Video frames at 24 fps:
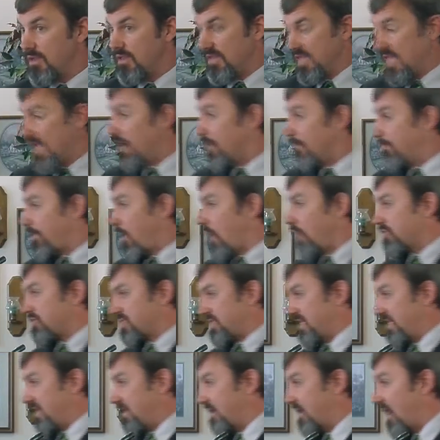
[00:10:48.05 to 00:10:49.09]
they are
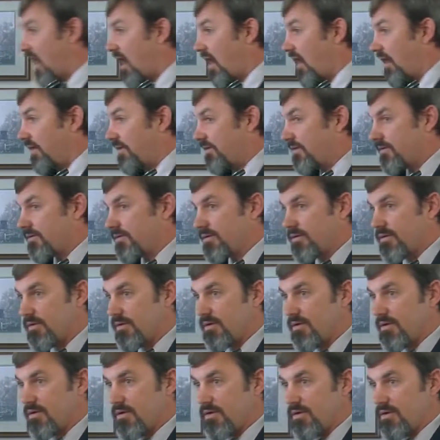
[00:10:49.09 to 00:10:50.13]
boasting in God.
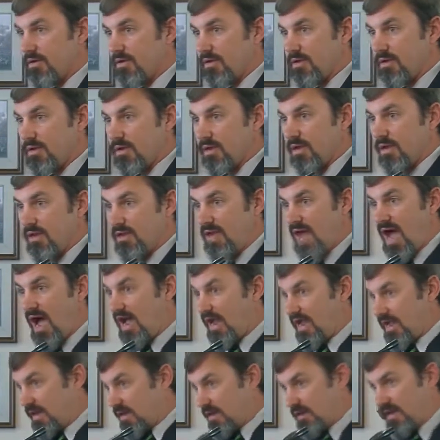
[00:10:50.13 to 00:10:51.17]
Right.
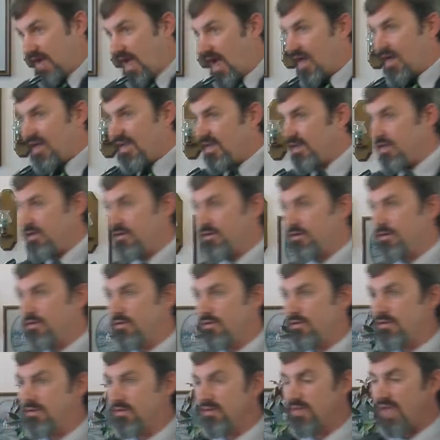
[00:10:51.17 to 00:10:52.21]
Not not in
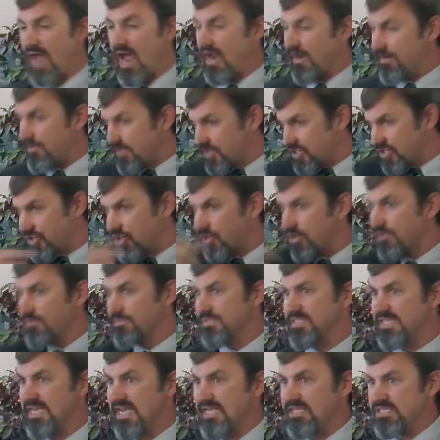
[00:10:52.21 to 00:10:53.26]
not in
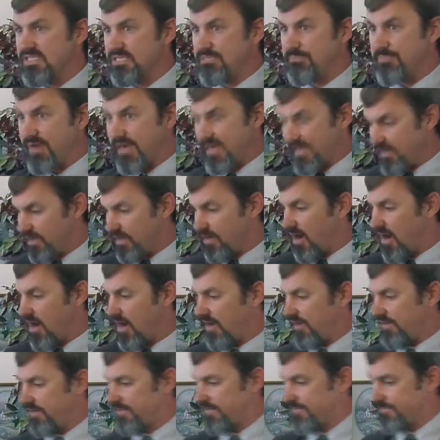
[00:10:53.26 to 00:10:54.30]
circumstances, but in God.